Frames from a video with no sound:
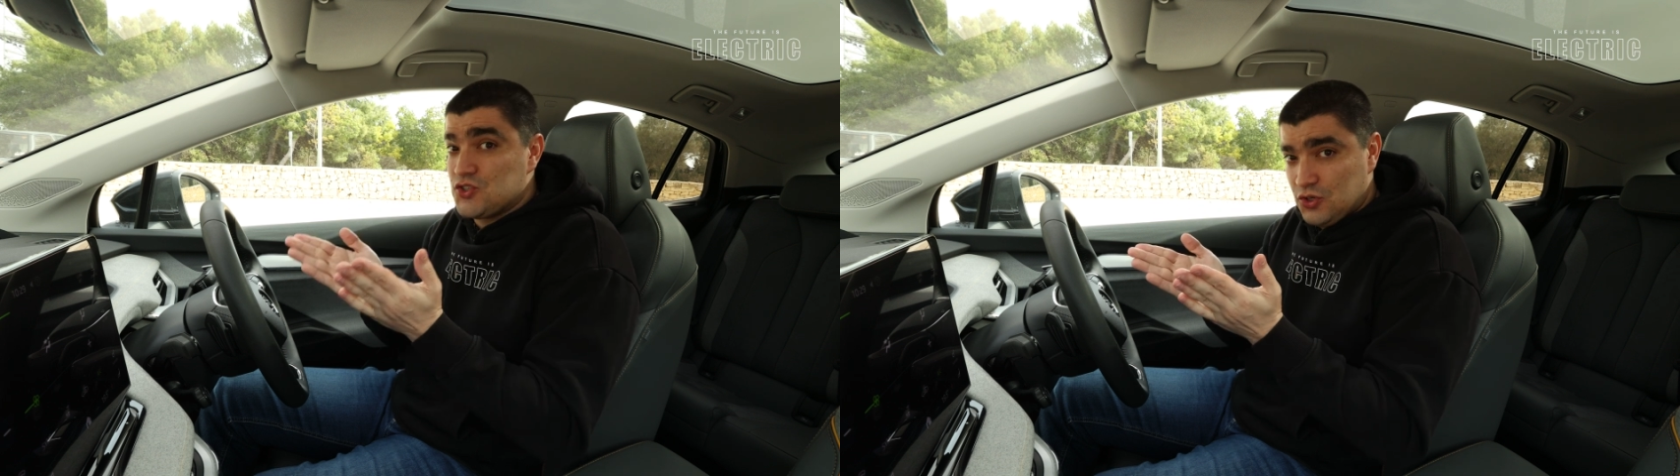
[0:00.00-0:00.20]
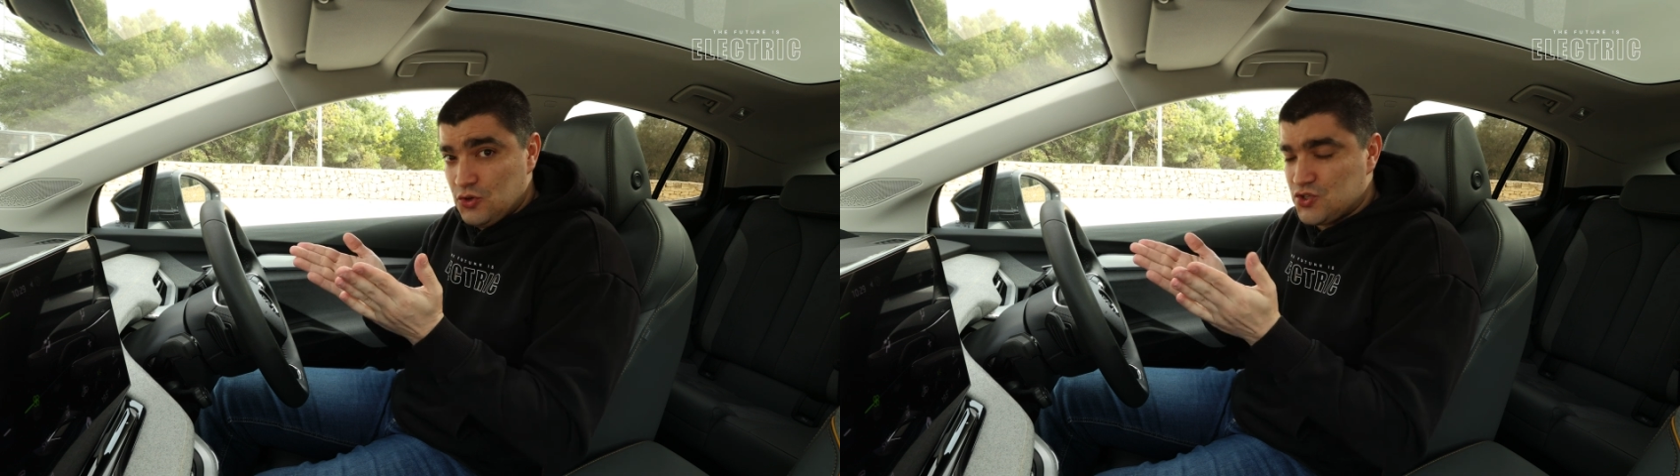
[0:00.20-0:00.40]

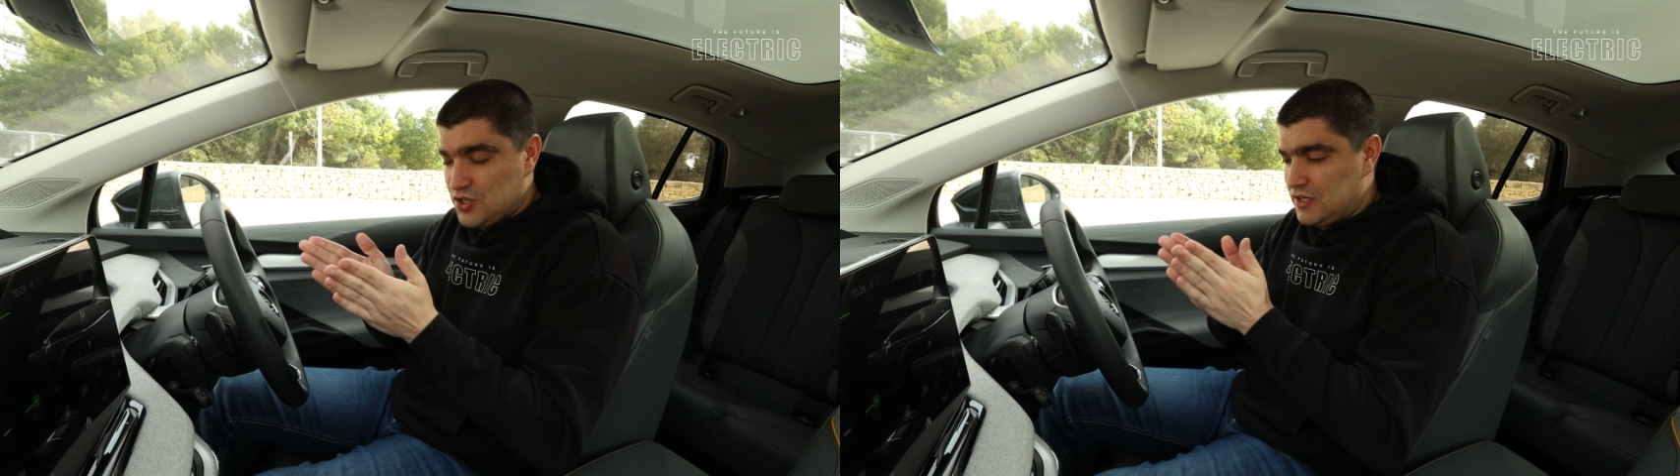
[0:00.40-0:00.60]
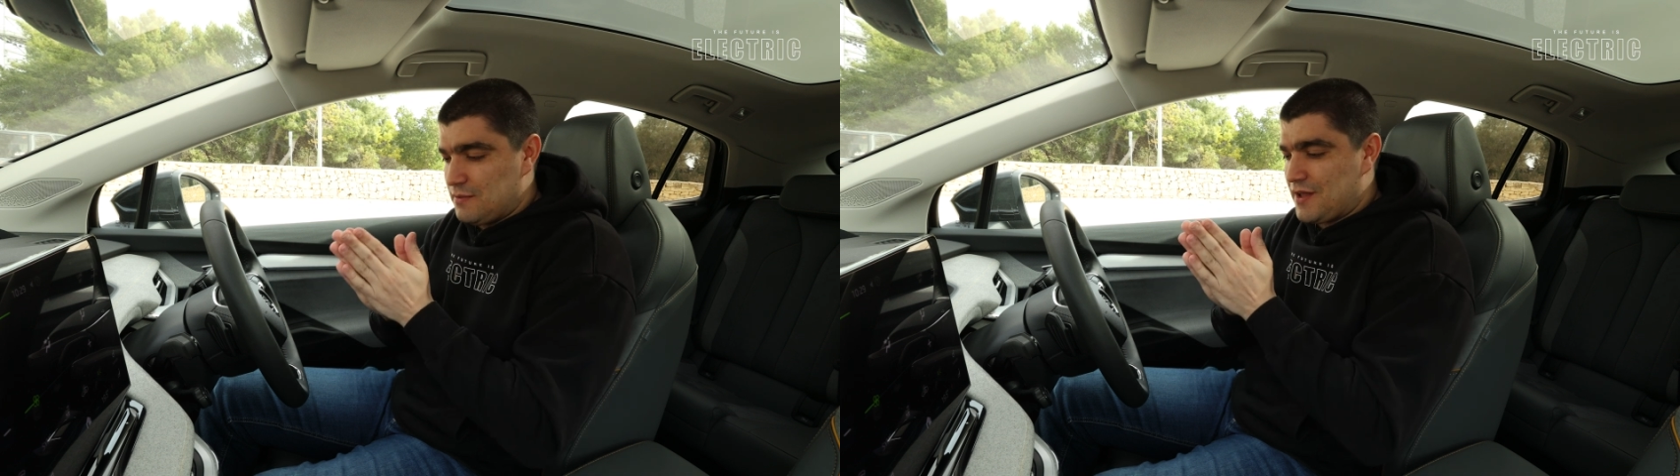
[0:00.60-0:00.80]

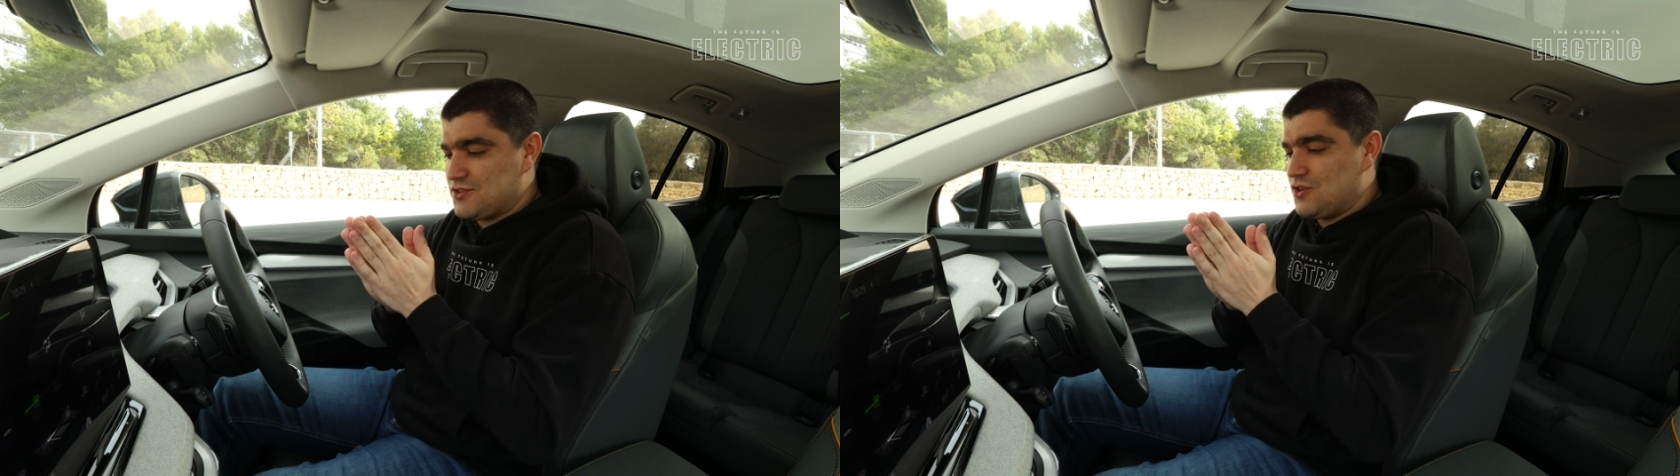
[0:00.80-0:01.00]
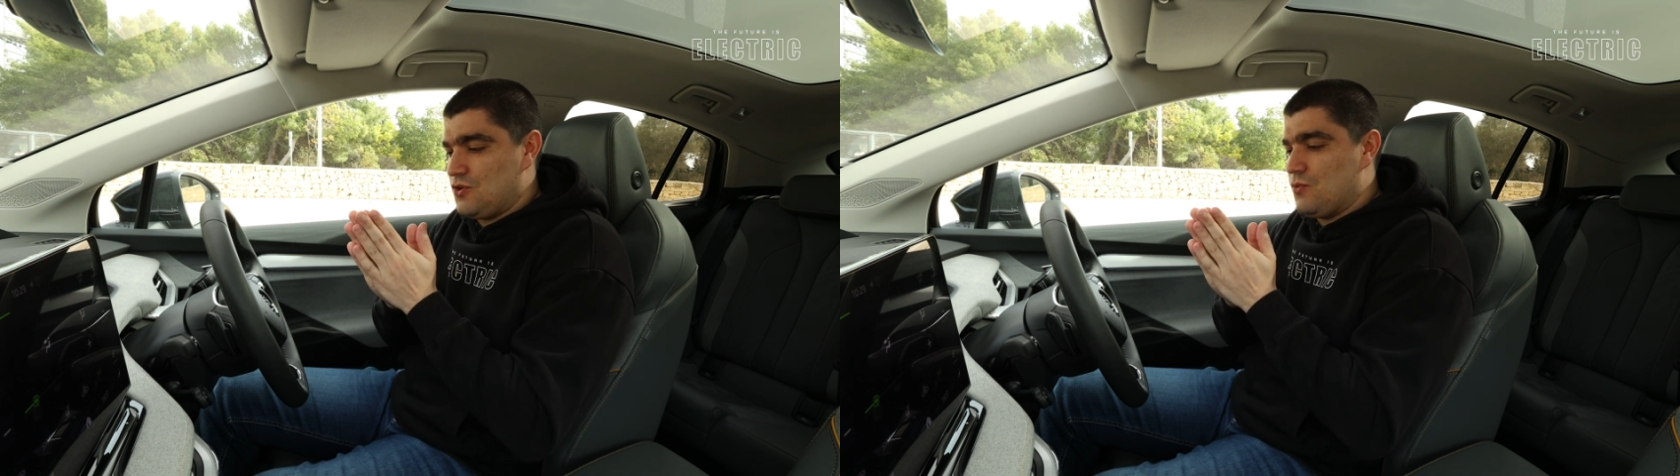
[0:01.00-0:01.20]
solution in a
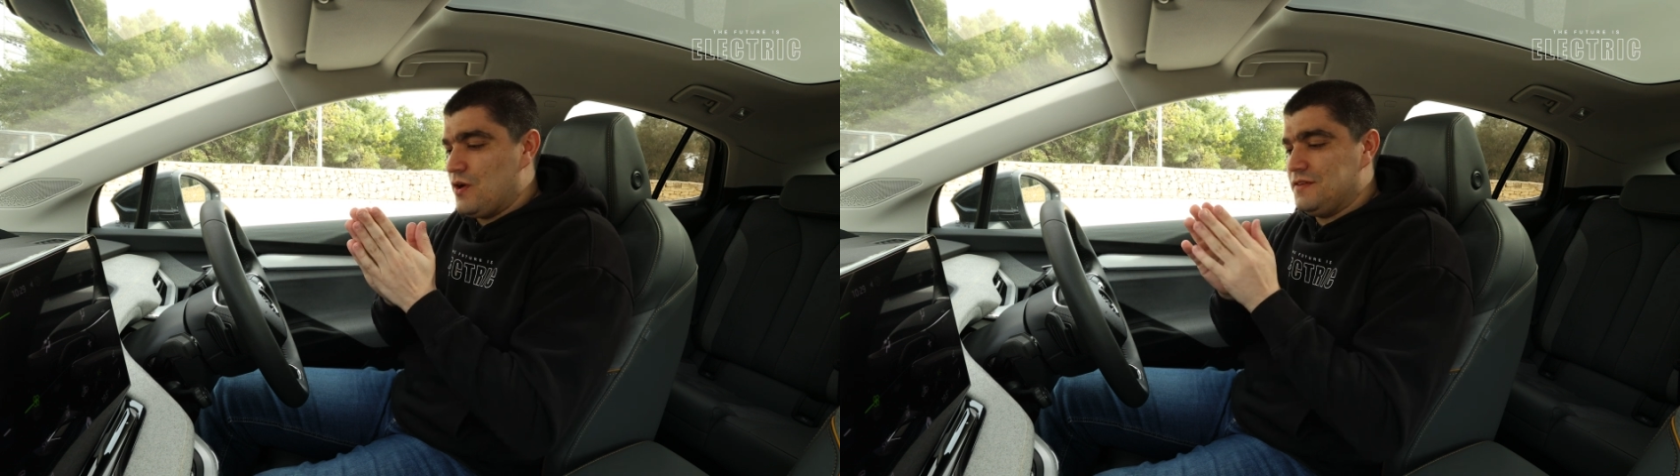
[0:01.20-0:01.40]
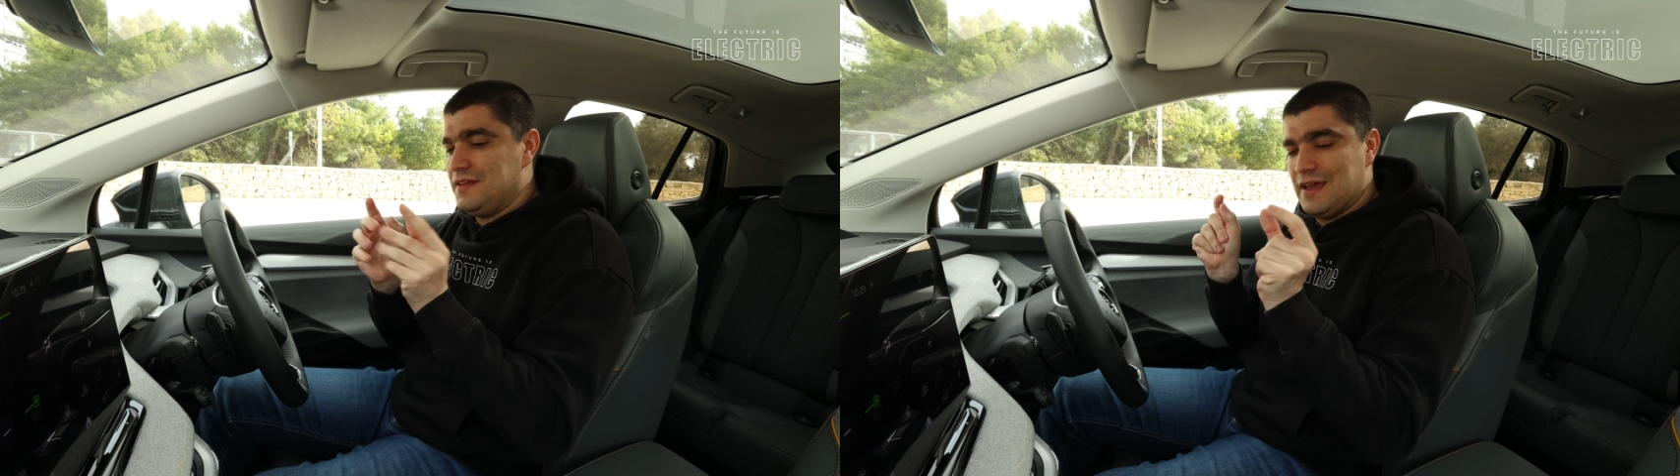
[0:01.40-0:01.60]
battery
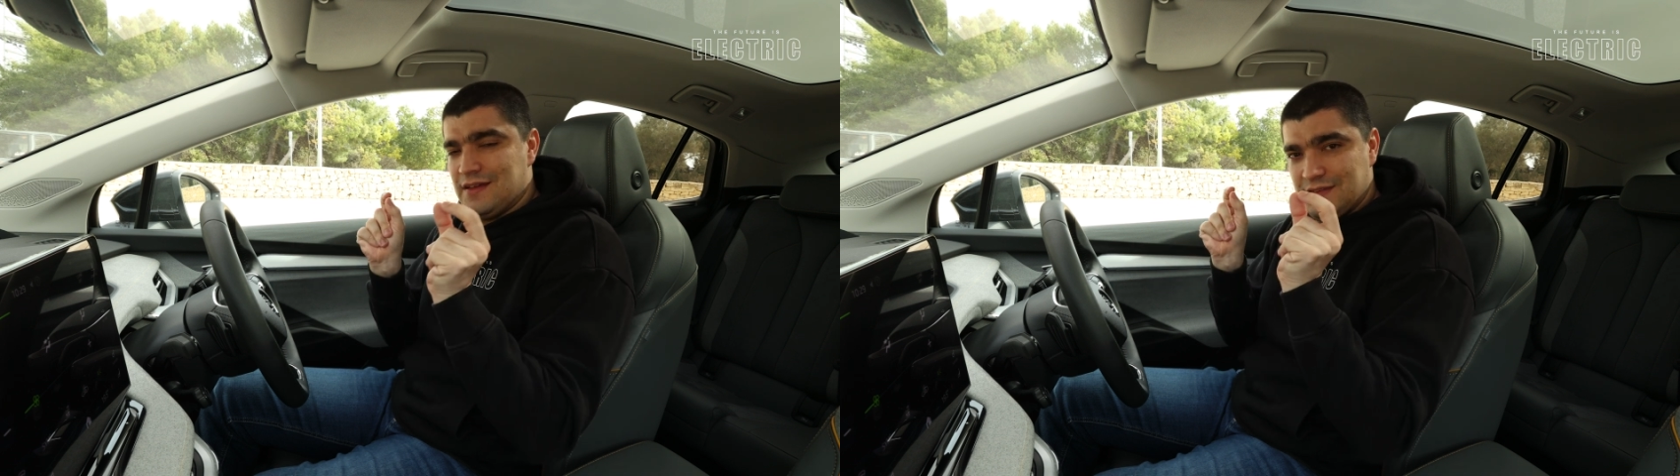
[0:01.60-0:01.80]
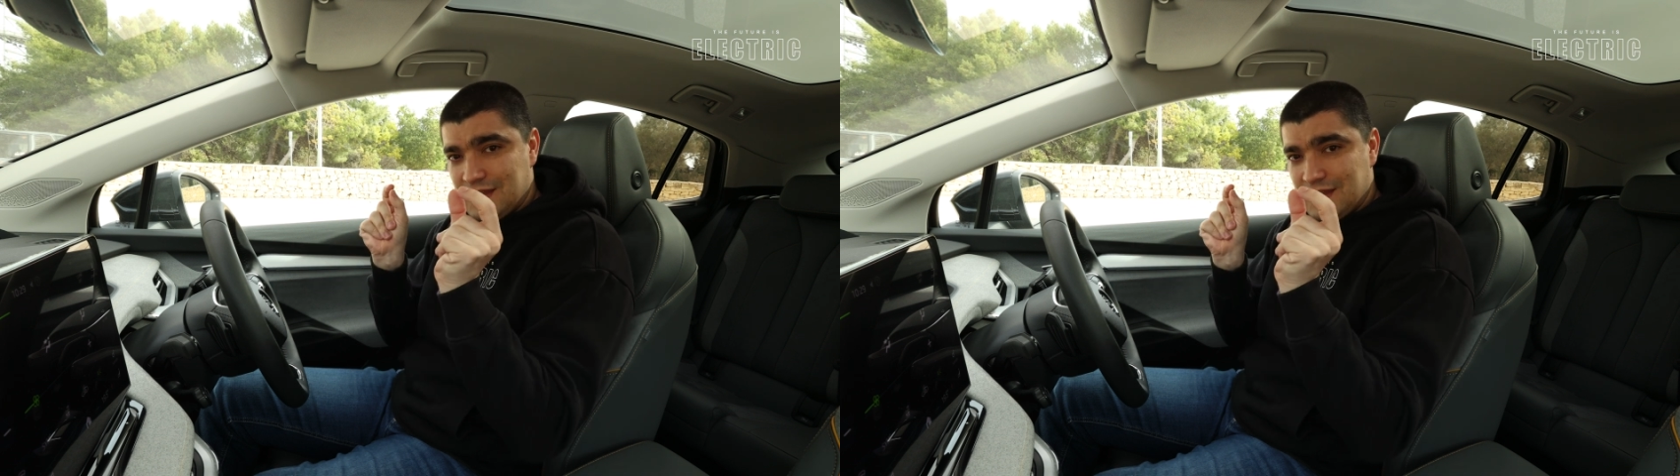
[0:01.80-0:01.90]
where the